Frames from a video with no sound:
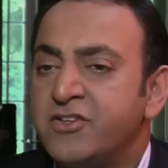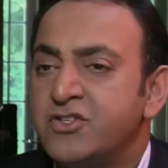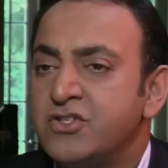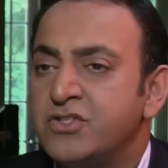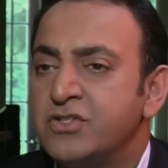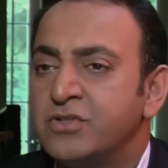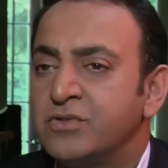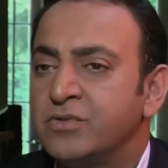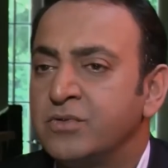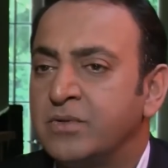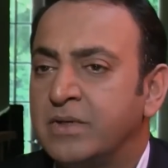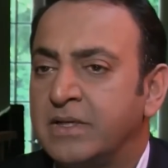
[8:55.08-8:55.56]
did
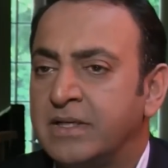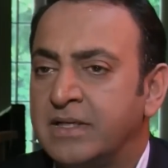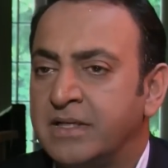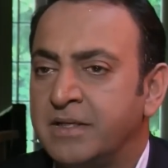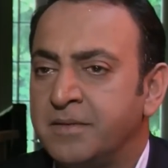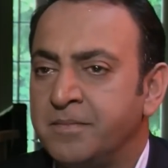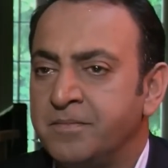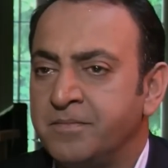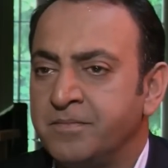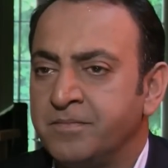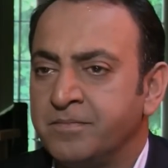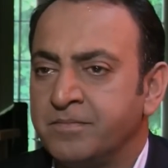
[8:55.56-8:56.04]
you,
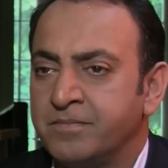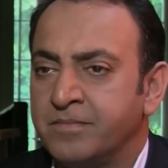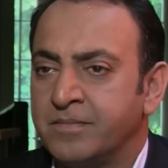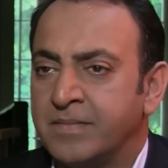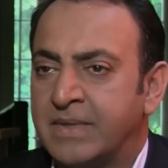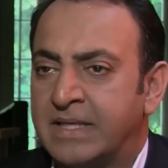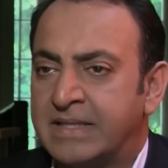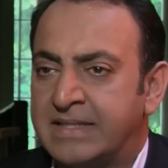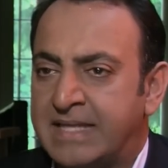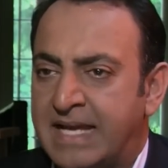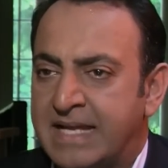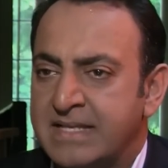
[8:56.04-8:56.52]
um,
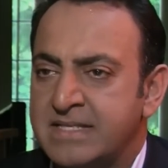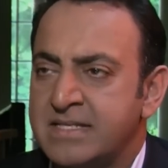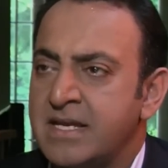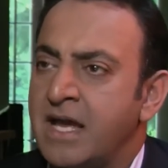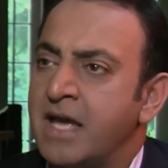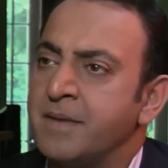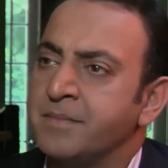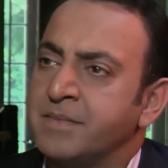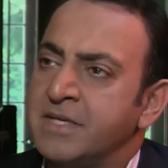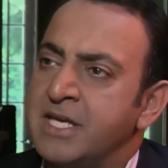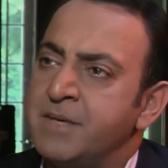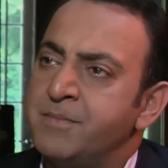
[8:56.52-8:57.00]
at that
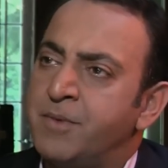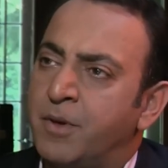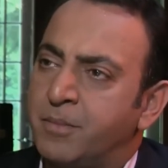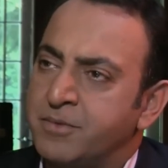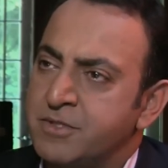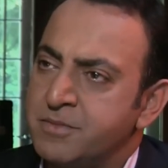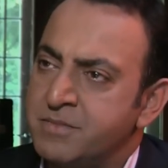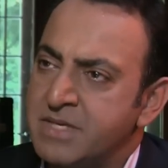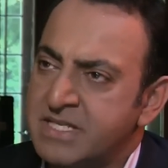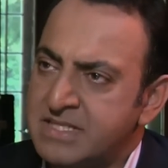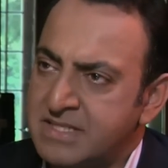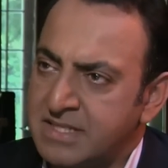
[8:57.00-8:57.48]
time, keep
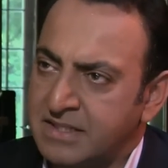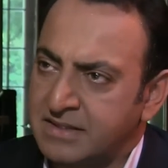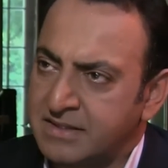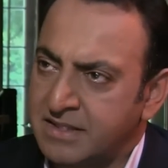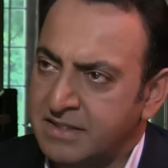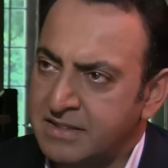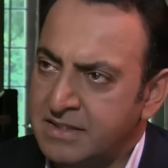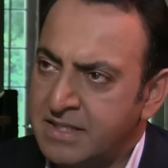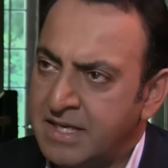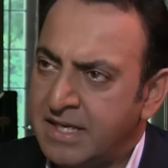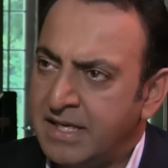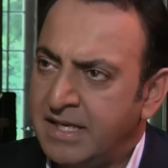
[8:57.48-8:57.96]
optimistic
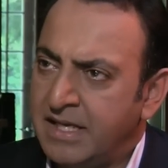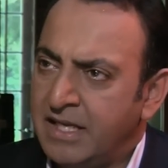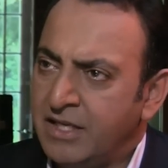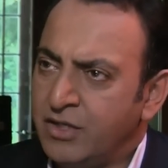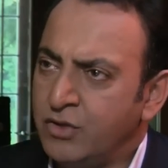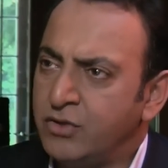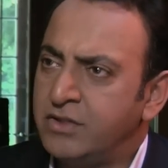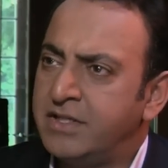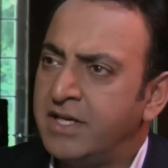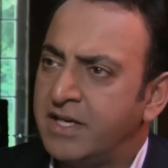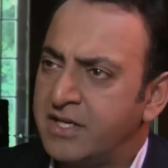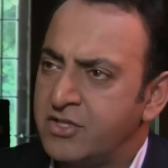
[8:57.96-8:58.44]
that
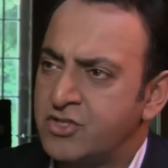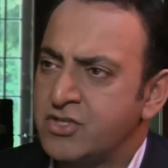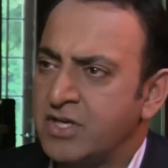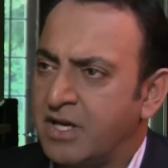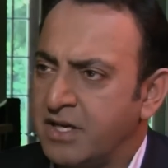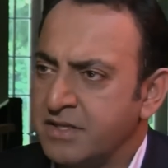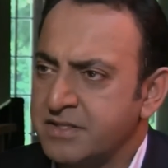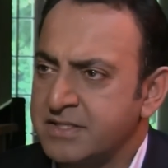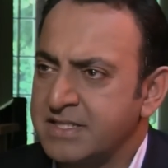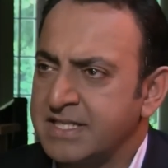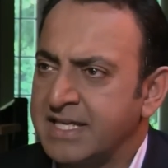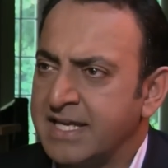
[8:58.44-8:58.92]
you'd get a
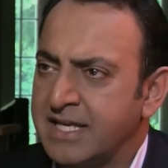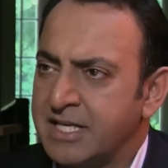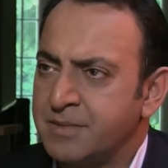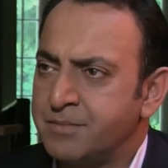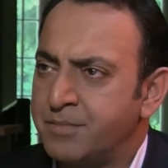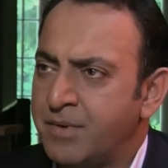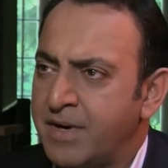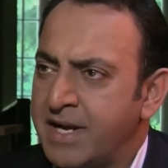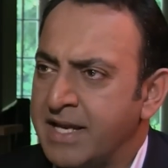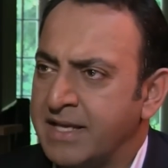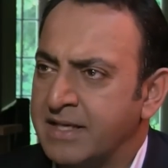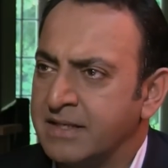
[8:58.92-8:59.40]
chance to get a
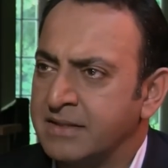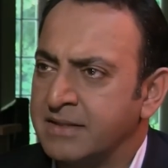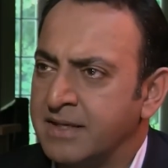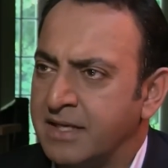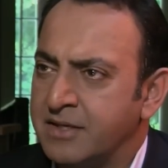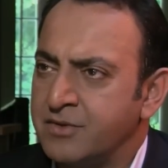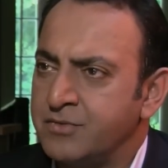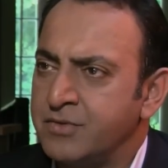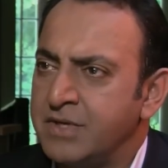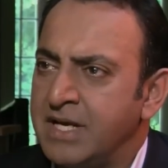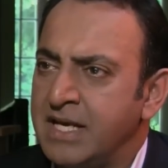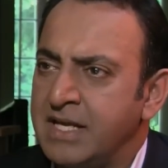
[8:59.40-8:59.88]
break and,
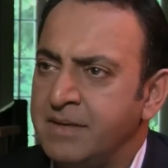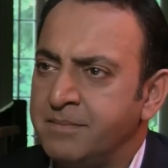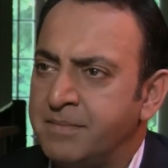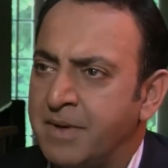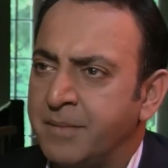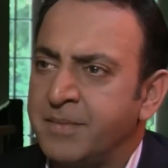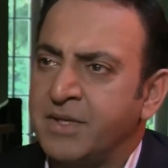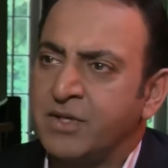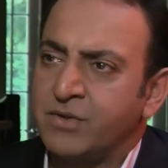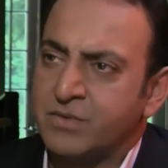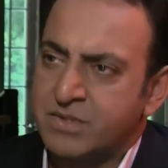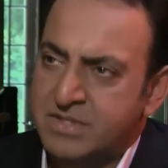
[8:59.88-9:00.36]
and really... I
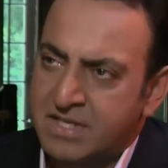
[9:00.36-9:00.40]
mean, you were